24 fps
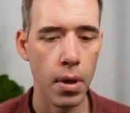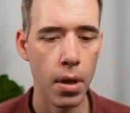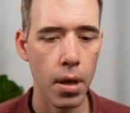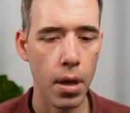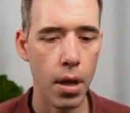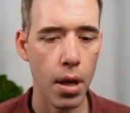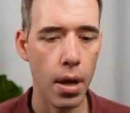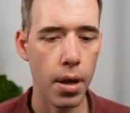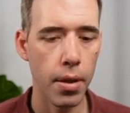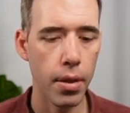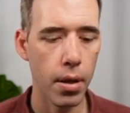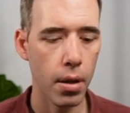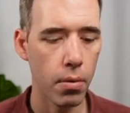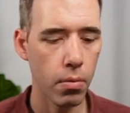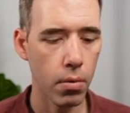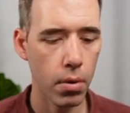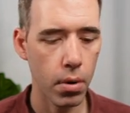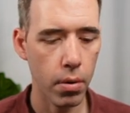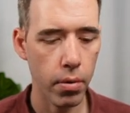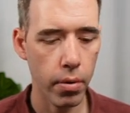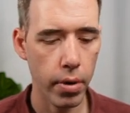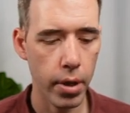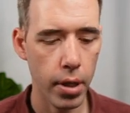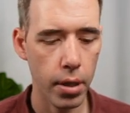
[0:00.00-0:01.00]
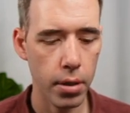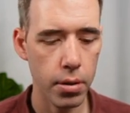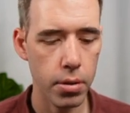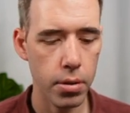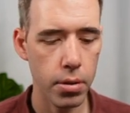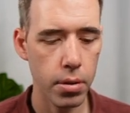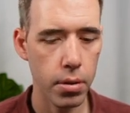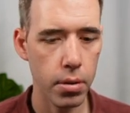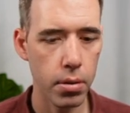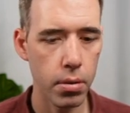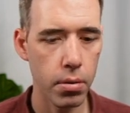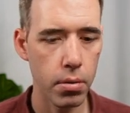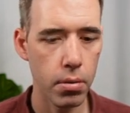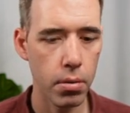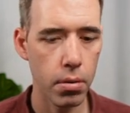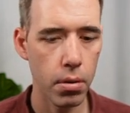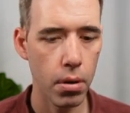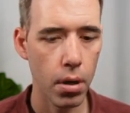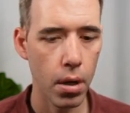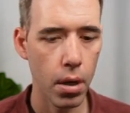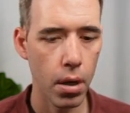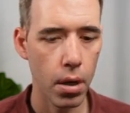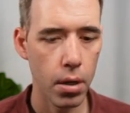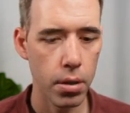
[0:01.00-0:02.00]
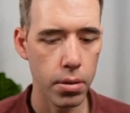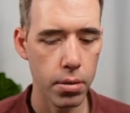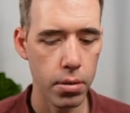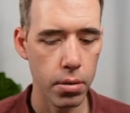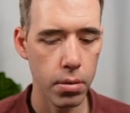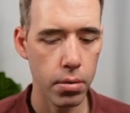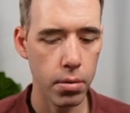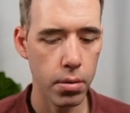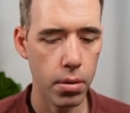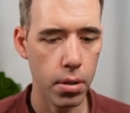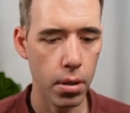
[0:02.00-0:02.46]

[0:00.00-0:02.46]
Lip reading: And then we're going to do the